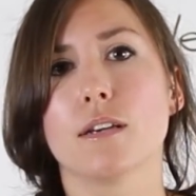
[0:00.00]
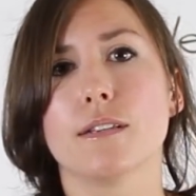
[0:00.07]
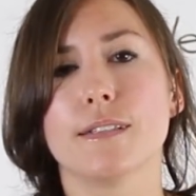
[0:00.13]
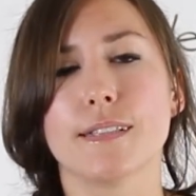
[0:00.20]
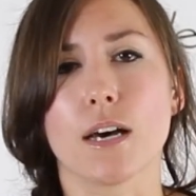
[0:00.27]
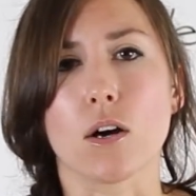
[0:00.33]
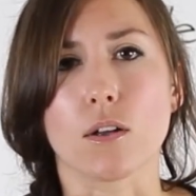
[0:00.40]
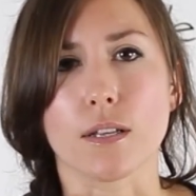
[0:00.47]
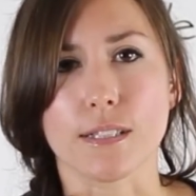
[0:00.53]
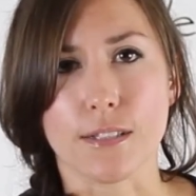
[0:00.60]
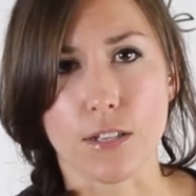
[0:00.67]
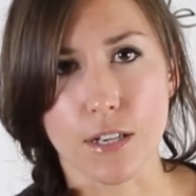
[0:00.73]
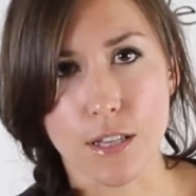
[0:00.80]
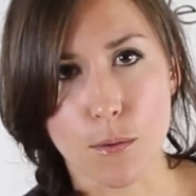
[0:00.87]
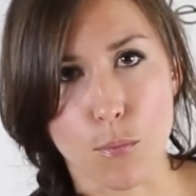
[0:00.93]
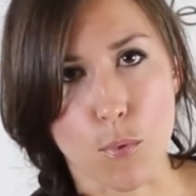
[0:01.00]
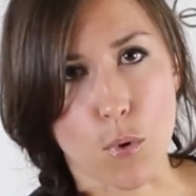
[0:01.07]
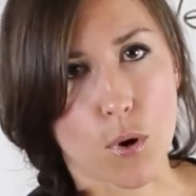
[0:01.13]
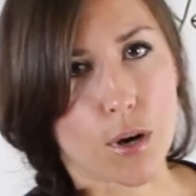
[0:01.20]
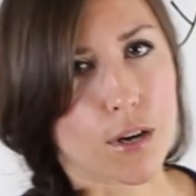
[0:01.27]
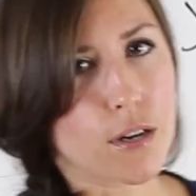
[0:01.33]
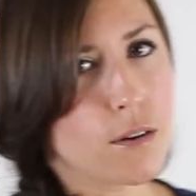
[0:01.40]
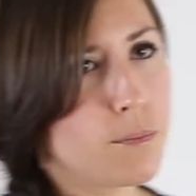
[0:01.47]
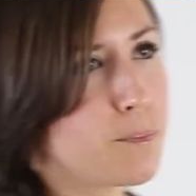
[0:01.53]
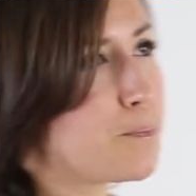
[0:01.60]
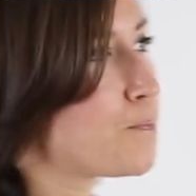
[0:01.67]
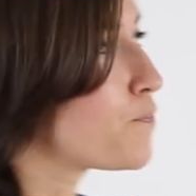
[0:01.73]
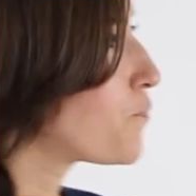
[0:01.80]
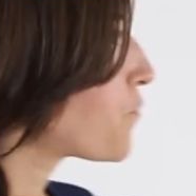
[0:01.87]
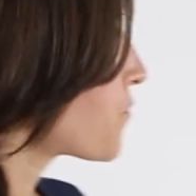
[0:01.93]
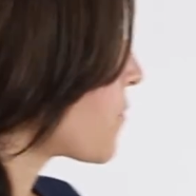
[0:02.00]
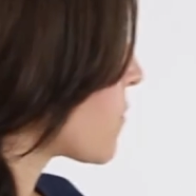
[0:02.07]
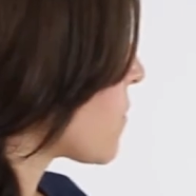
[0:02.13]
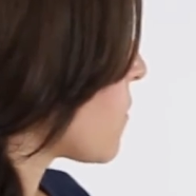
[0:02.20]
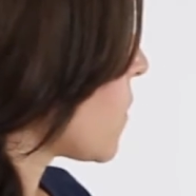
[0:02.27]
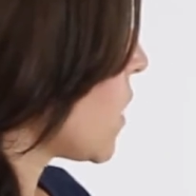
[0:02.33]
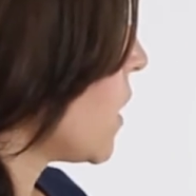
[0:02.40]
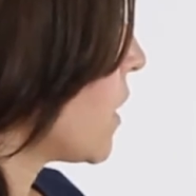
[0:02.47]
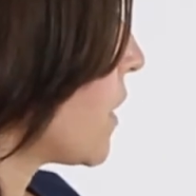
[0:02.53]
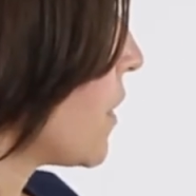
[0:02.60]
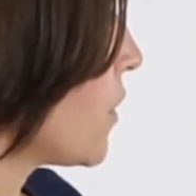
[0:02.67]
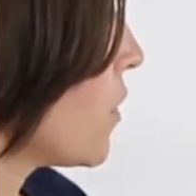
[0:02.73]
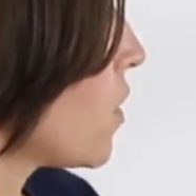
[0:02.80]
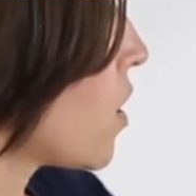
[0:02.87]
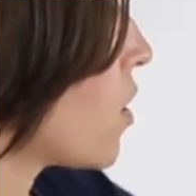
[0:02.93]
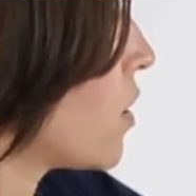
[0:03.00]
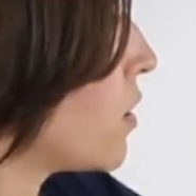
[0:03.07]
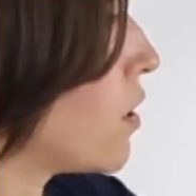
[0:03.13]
So let's look at the board. Here are a